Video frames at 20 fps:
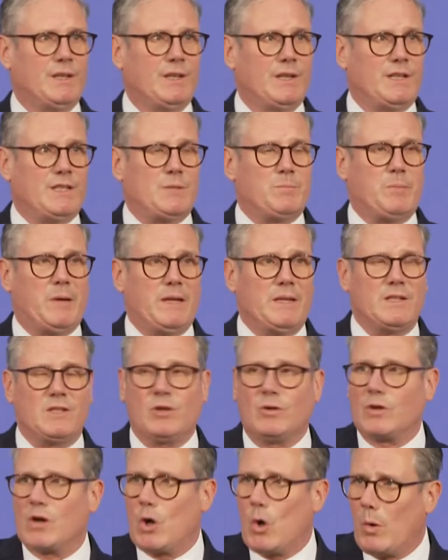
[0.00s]
It depends
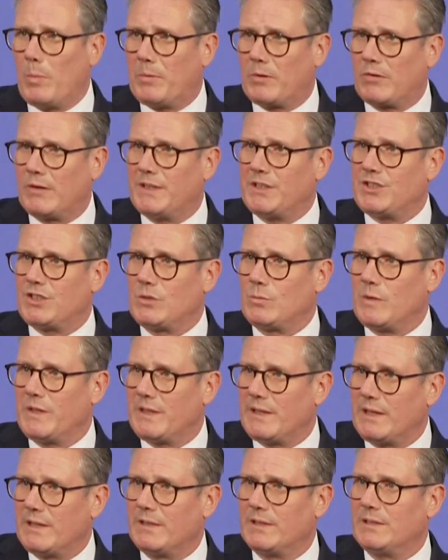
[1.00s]
on cooperation with
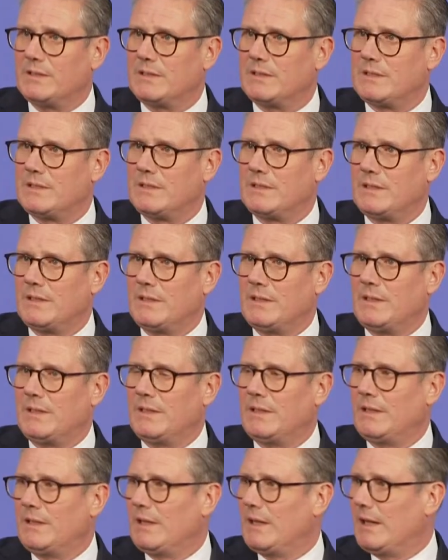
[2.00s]
others.
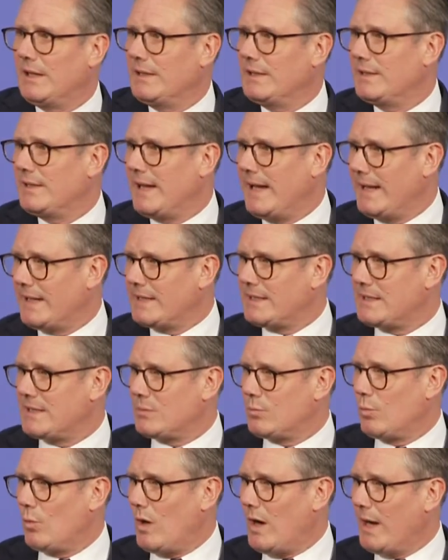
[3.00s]
And
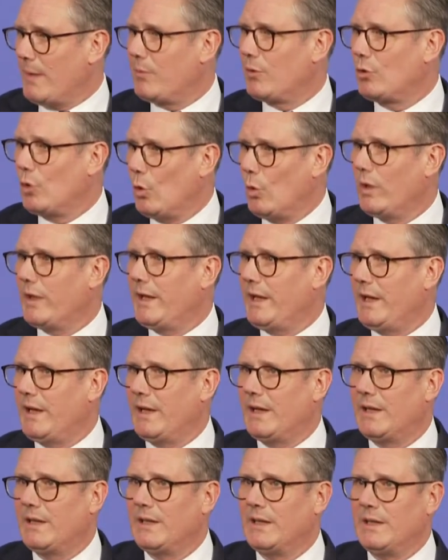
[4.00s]
that's why we're all
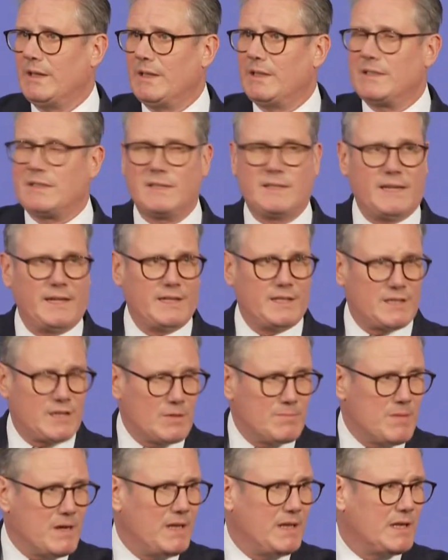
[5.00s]
here today,
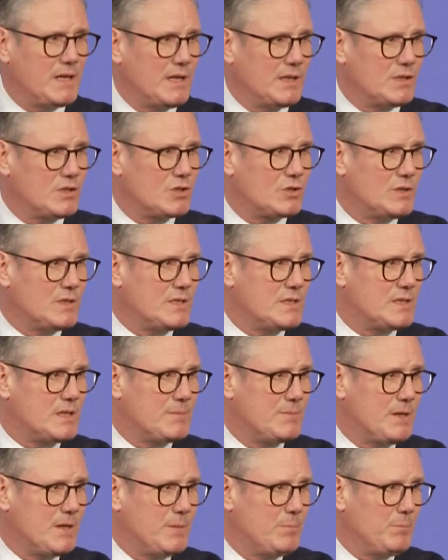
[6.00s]
so many countries, so
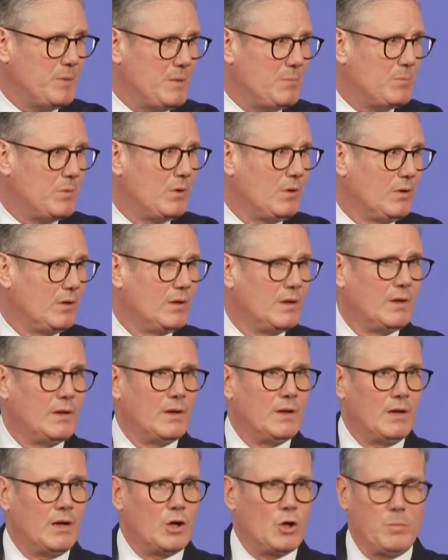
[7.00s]
many people
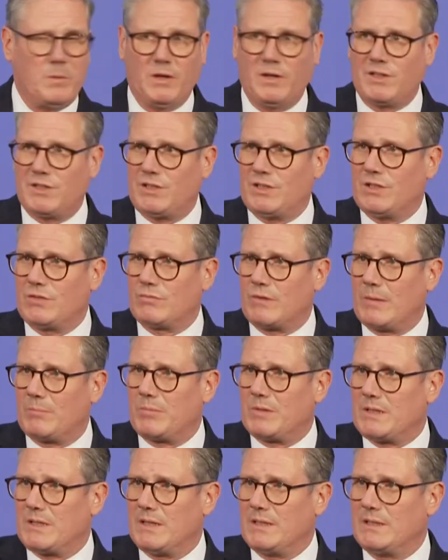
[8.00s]
and communities
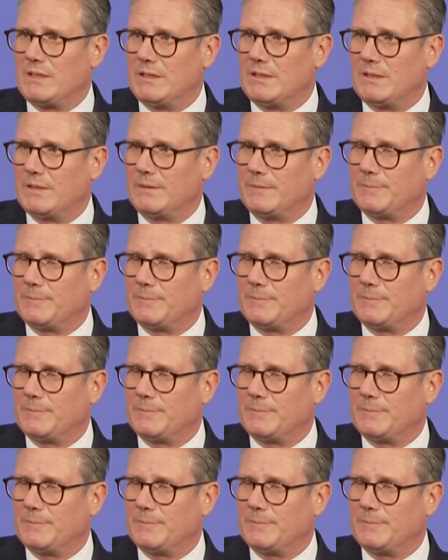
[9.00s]
represented.